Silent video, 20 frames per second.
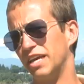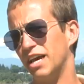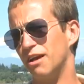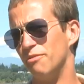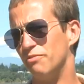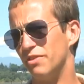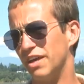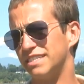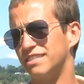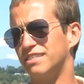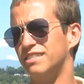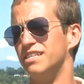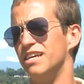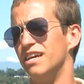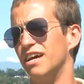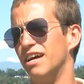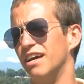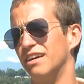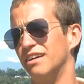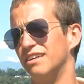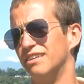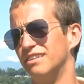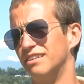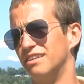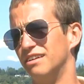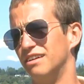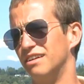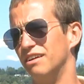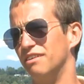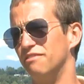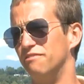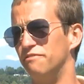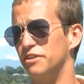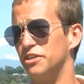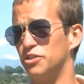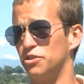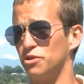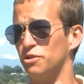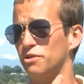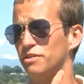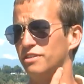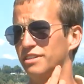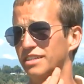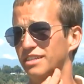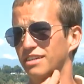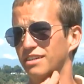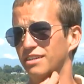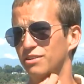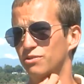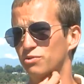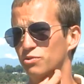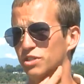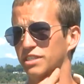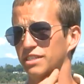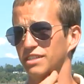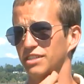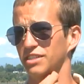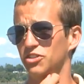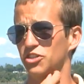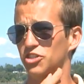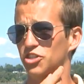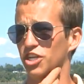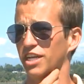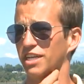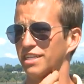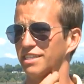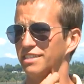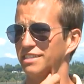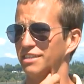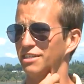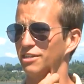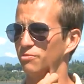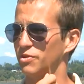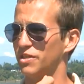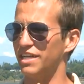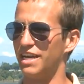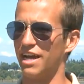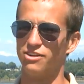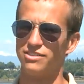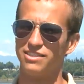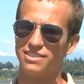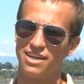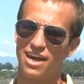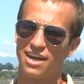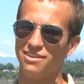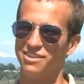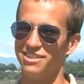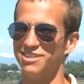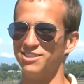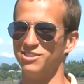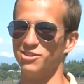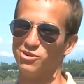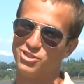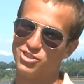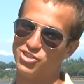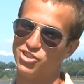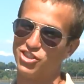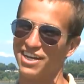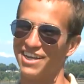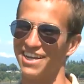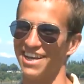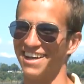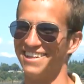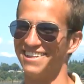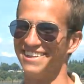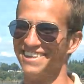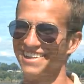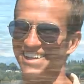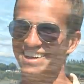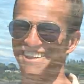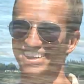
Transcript: Um, that's the uh, official reason that the jetty is here, but now it's an island, so it's Jetty Island.